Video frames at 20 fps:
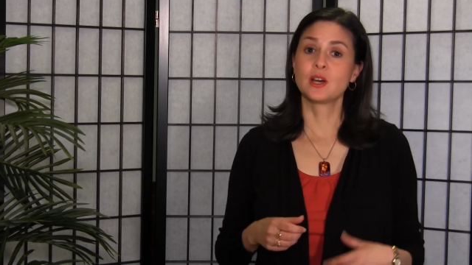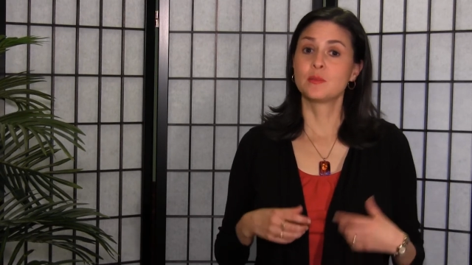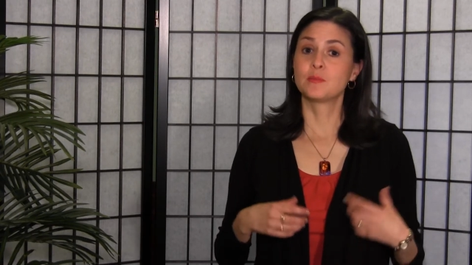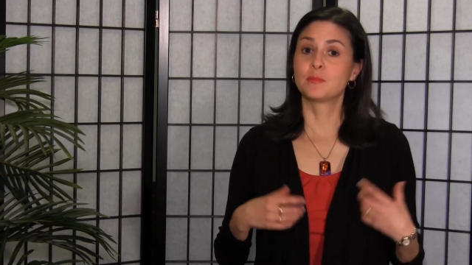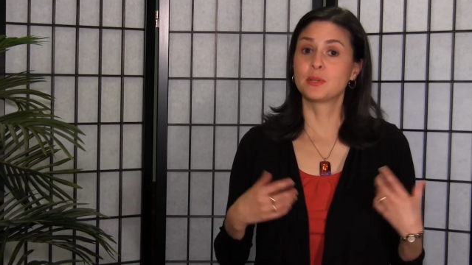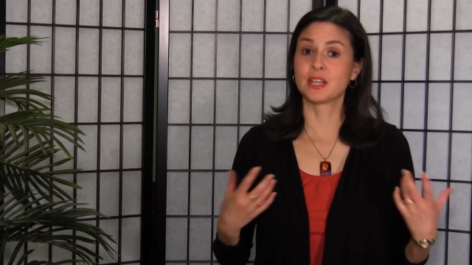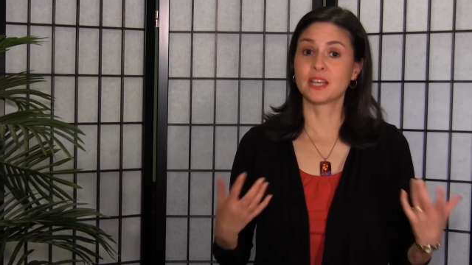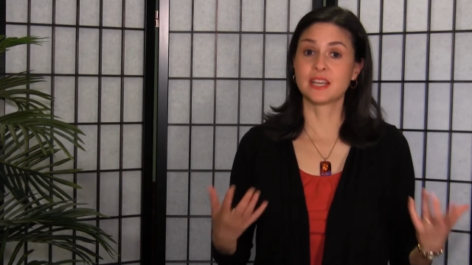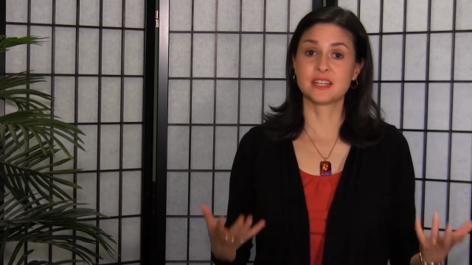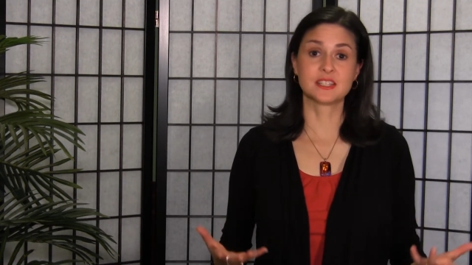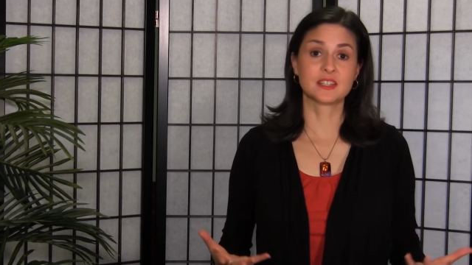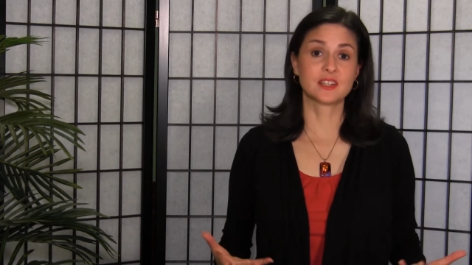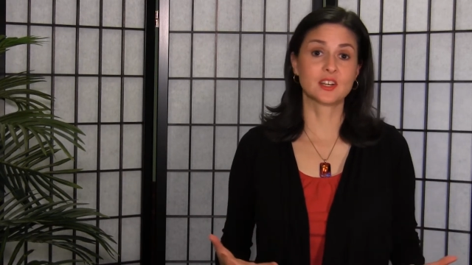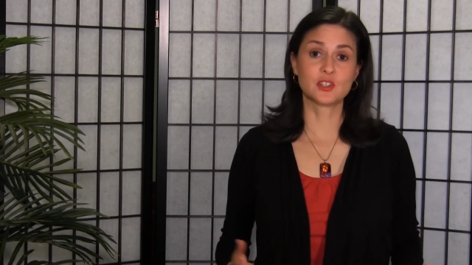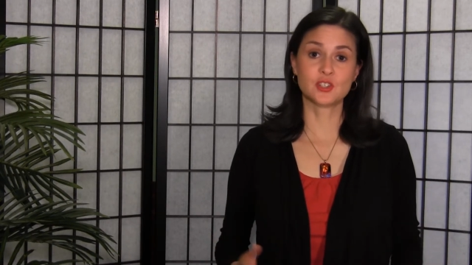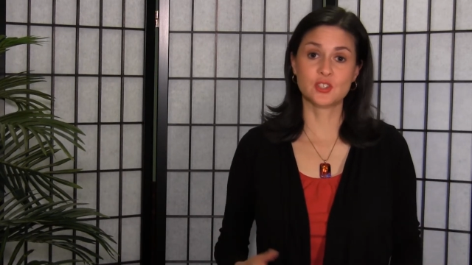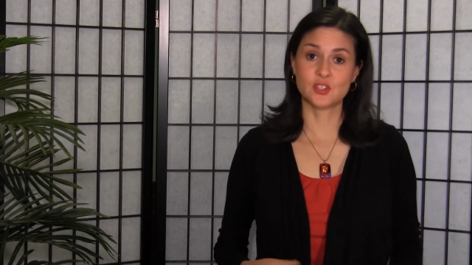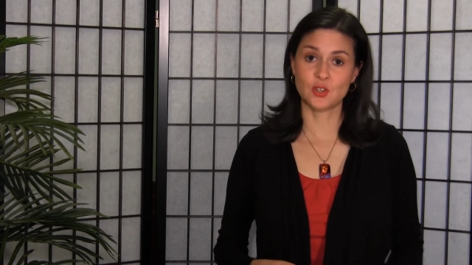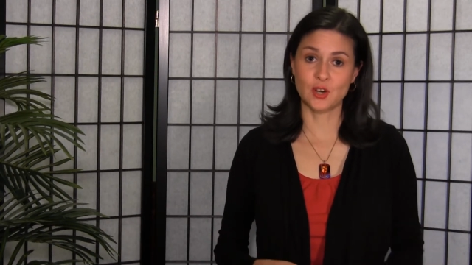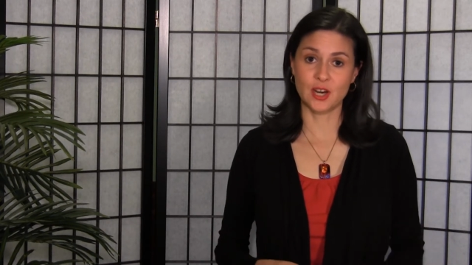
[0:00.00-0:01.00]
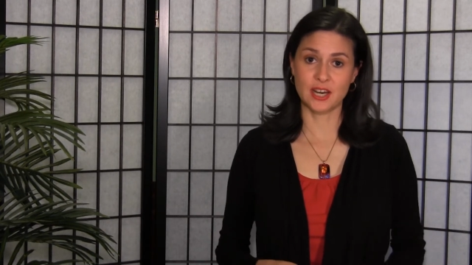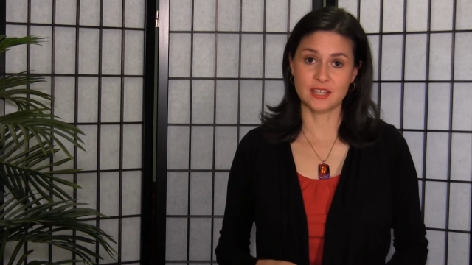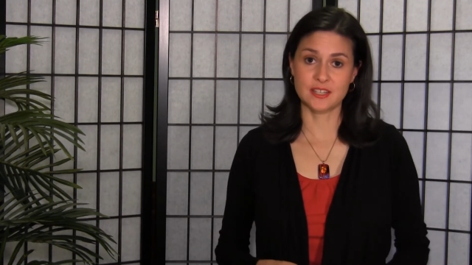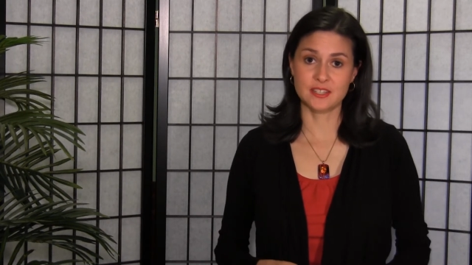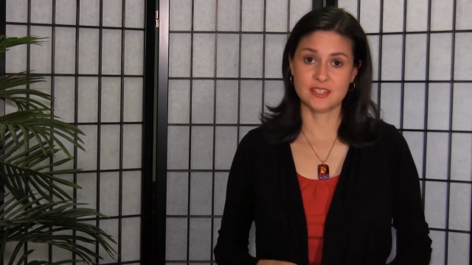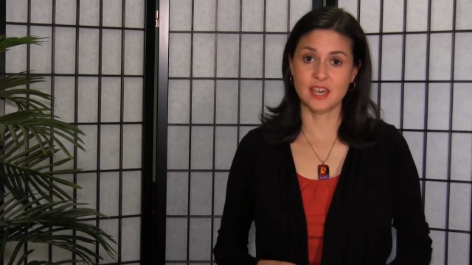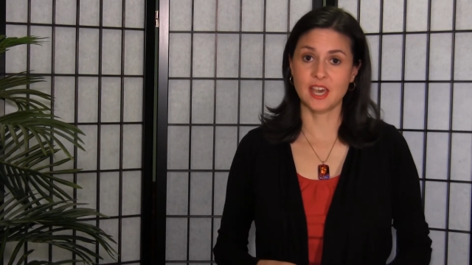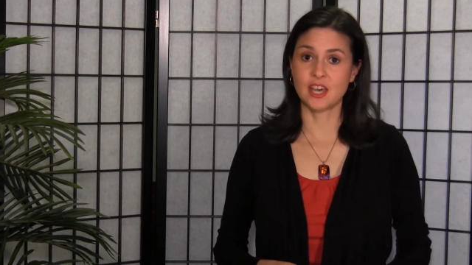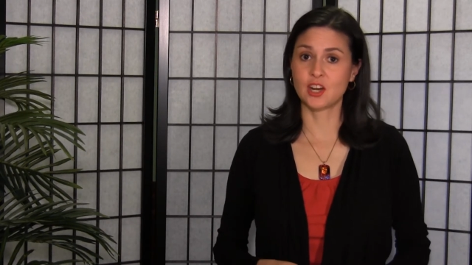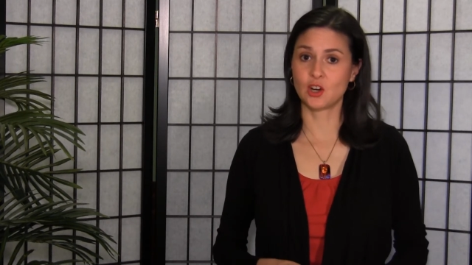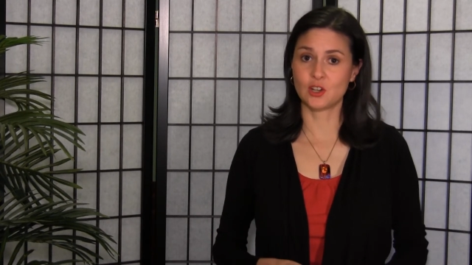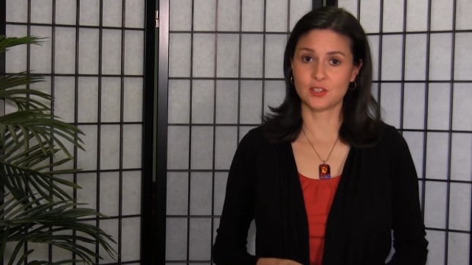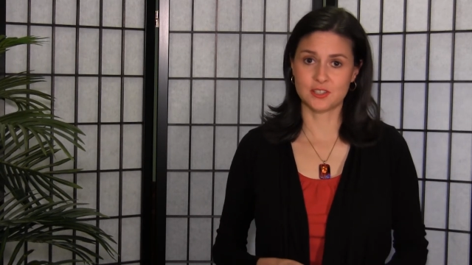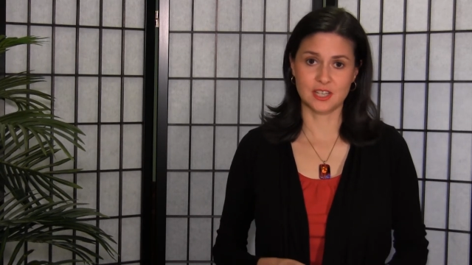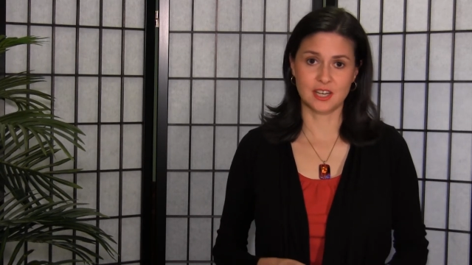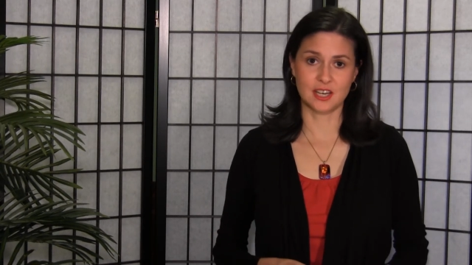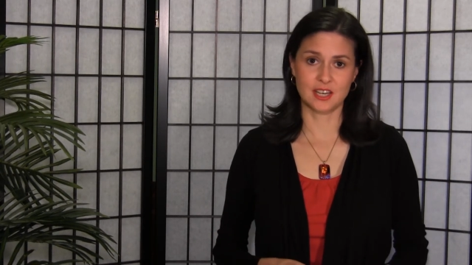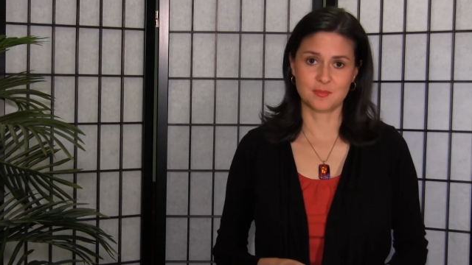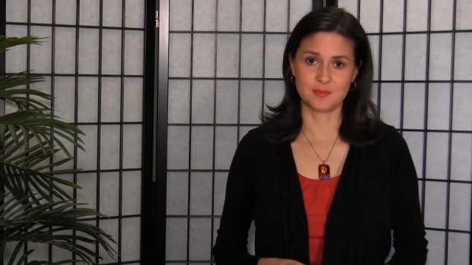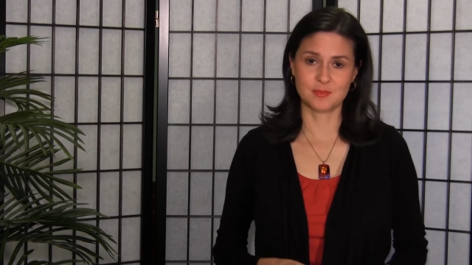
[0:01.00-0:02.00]
play to their strengths at all
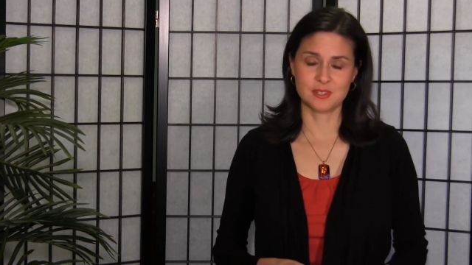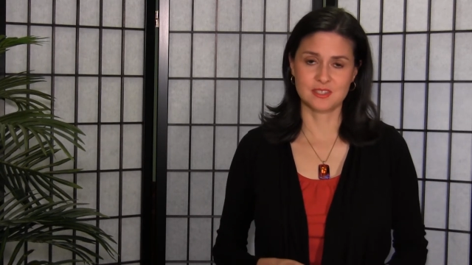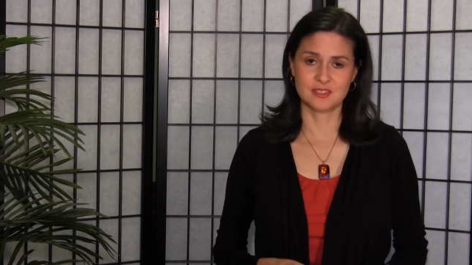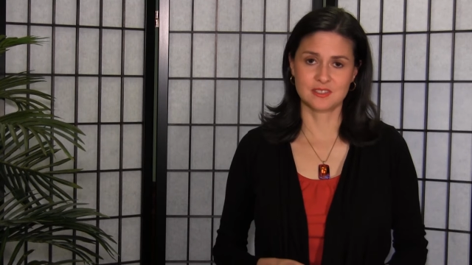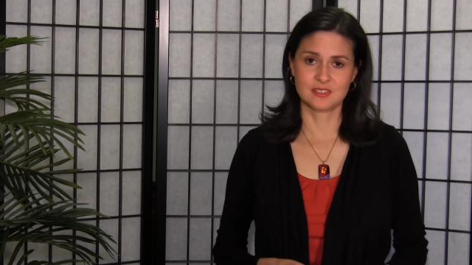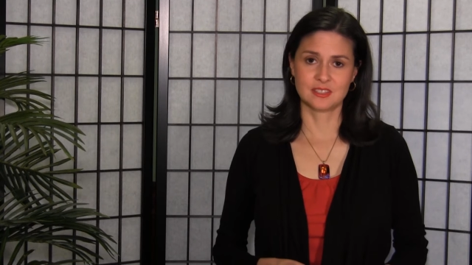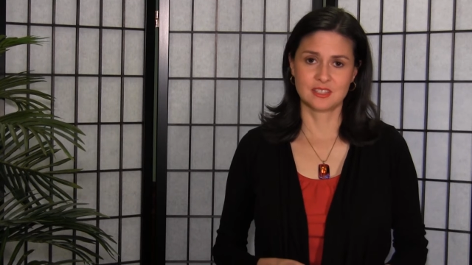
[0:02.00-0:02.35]
times.